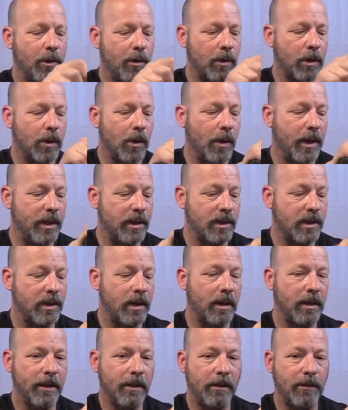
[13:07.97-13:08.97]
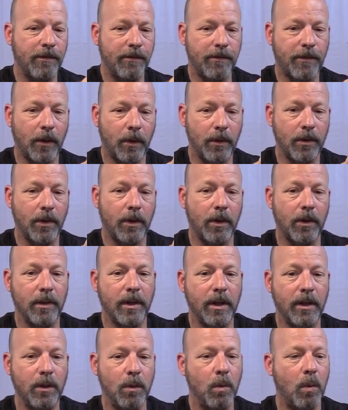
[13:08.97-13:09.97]
you are going just a little further
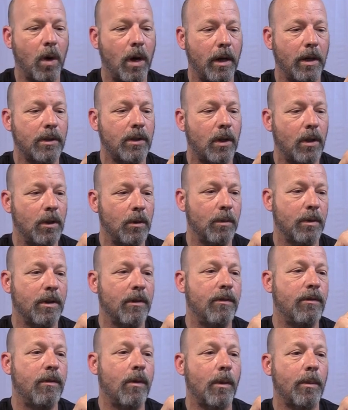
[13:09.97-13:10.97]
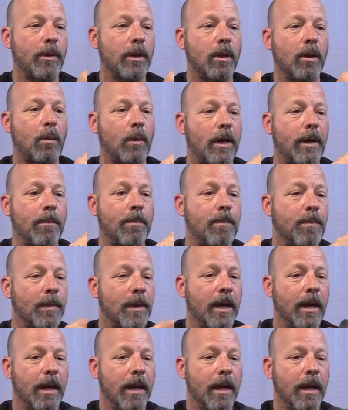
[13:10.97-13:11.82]
than you want to turn with a formula rim.